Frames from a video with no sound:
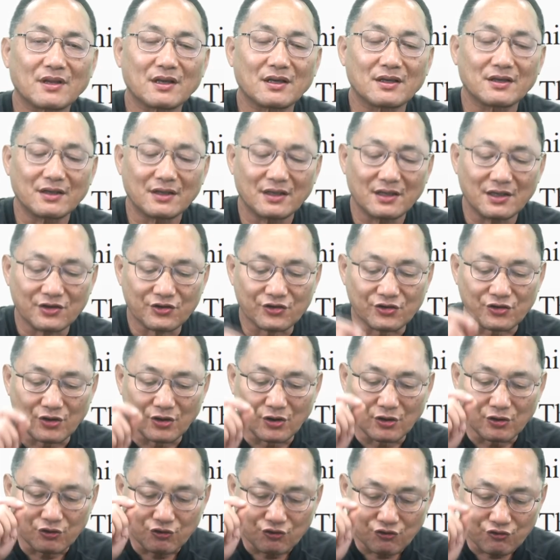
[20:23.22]
he
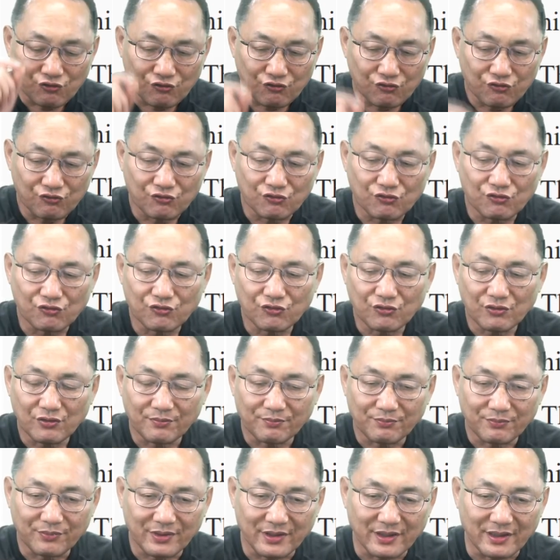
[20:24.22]
showed true
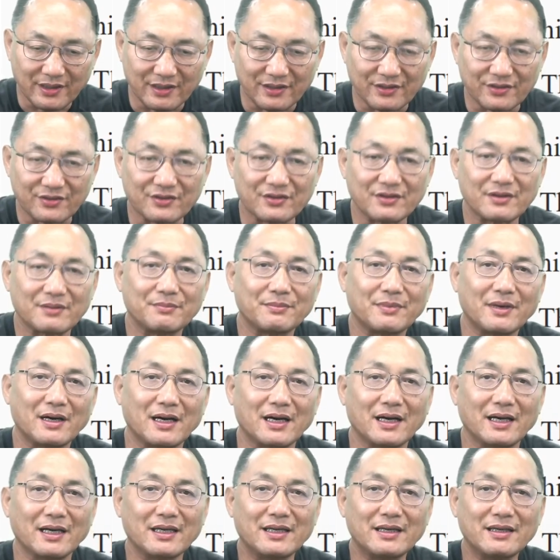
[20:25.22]
peace
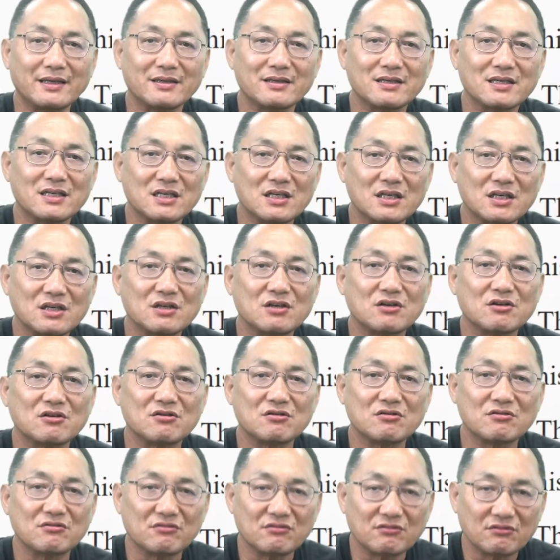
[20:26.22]
by
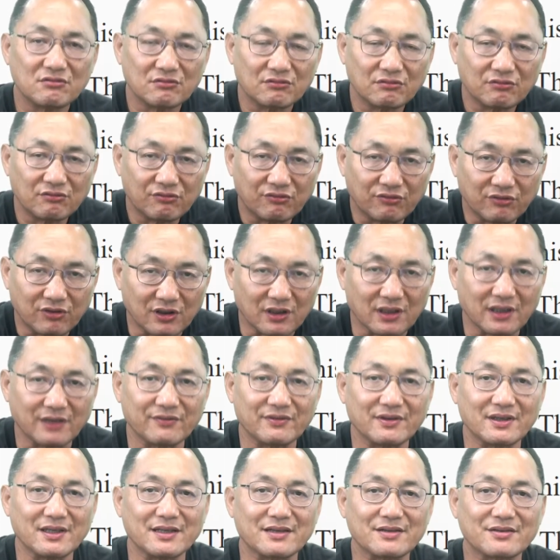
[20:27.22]

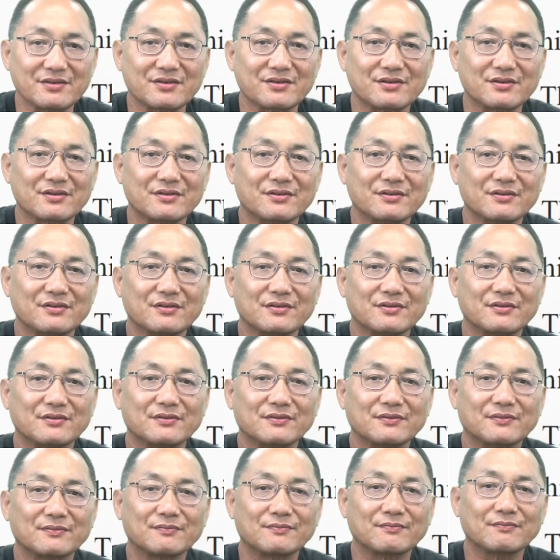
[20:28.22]
forgiveness.
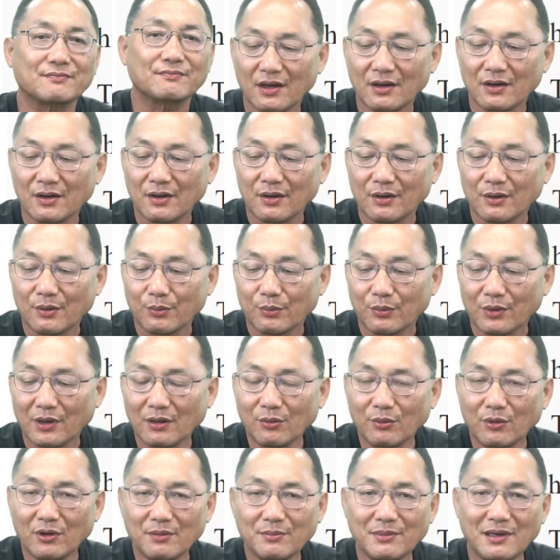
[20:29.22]
Well,
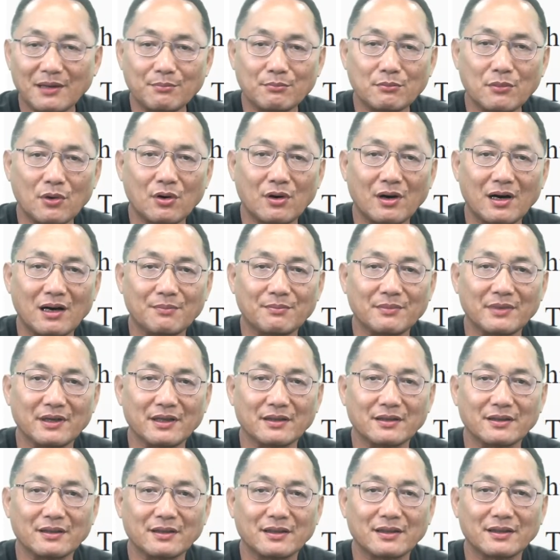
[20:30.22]
what about Muhammad?
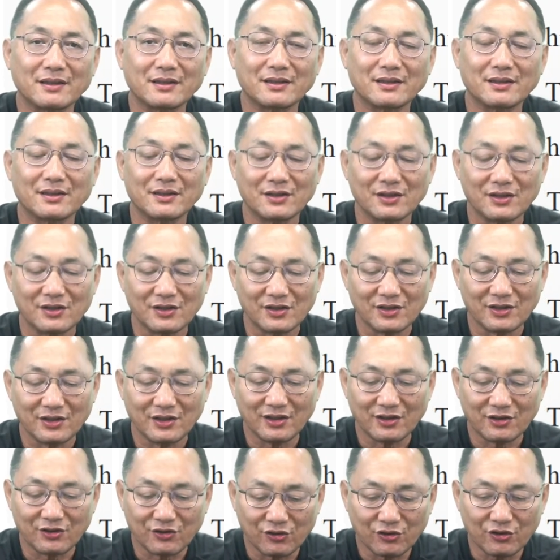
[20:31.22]
He
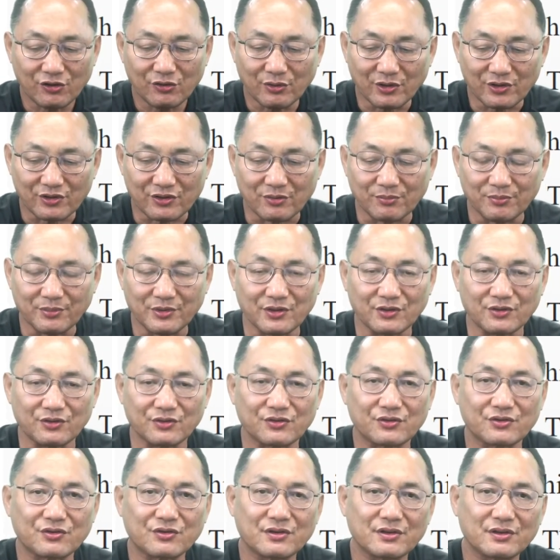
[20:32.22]
too was
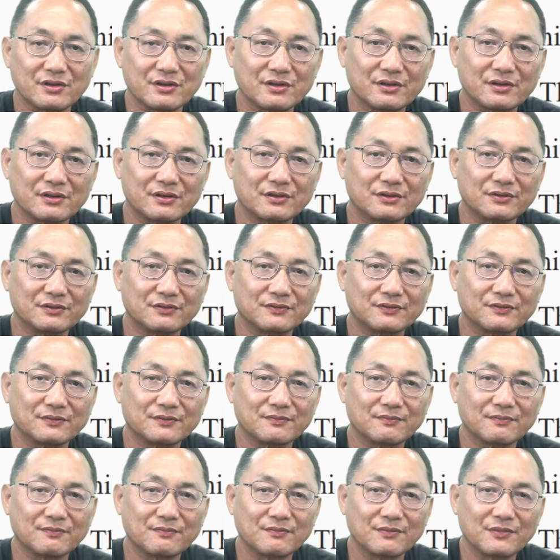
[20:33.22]
abused.
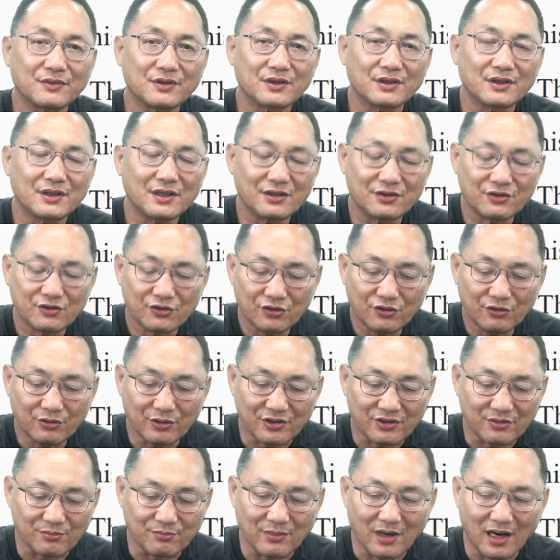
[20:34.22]
He too
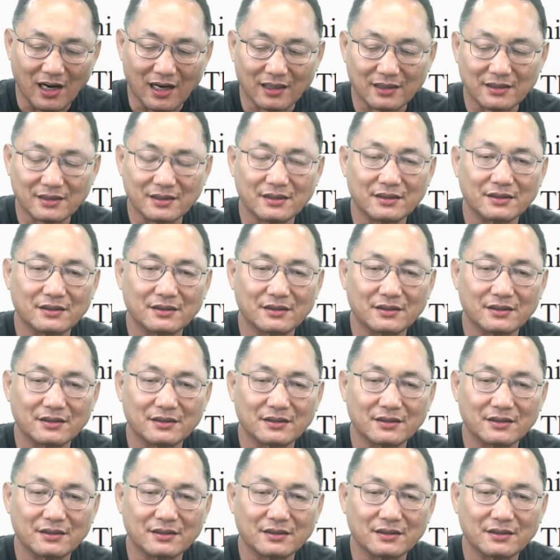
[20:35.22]
was mocked.